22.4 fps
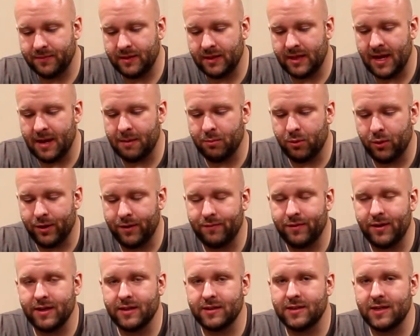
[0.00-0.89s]
Game Boy
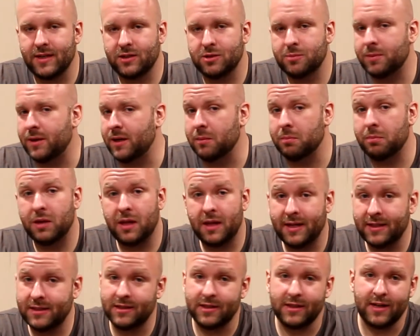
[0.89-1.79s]
Advance SP
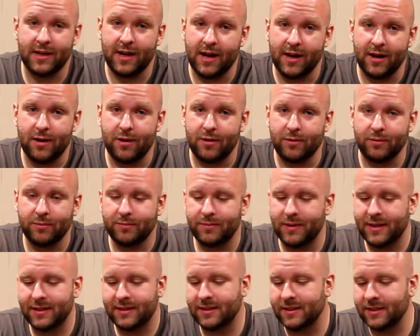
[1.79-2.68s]
Plus that I own.
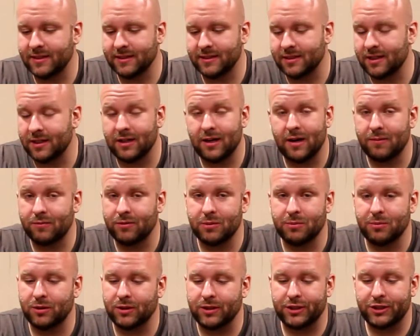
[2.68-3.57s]
That thing's
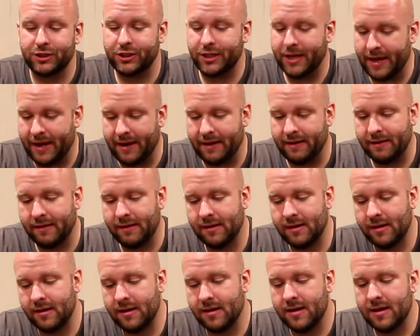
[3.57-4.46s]
uncomfortable as shit.
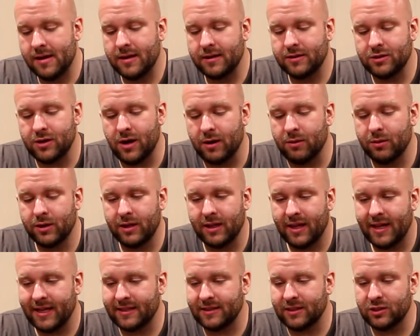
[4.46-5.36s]
So I really
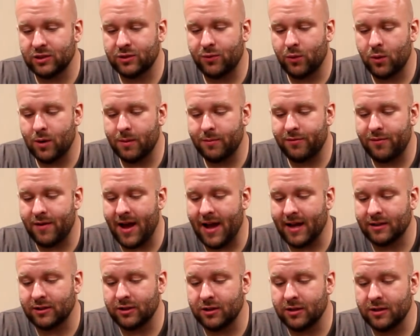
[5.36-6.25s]
like this form
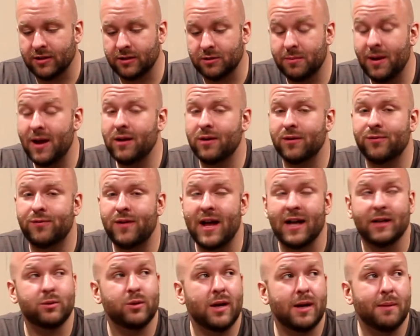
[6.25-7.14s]
factor. And as a matter of
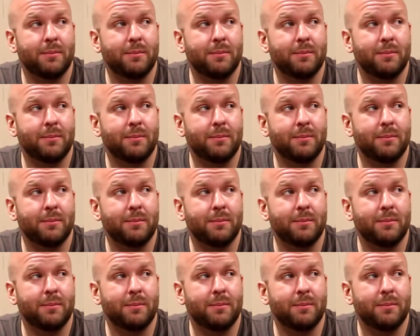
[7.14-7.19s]
fact, when